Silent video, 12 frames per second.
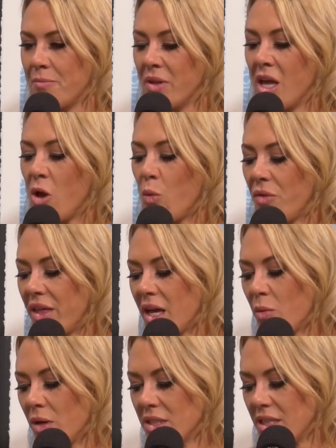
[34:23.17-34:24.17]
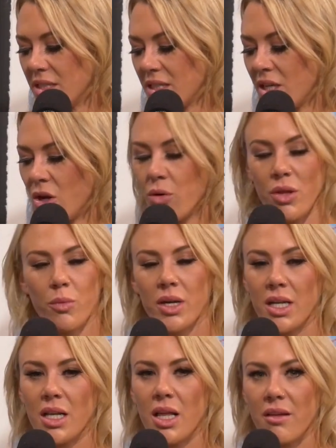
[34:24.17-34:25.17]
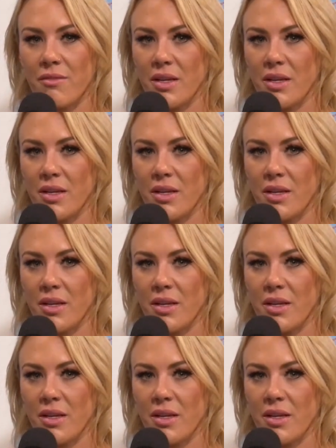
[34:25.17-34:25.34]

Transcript: Um, one thing I will say is I know that we're going to get a lot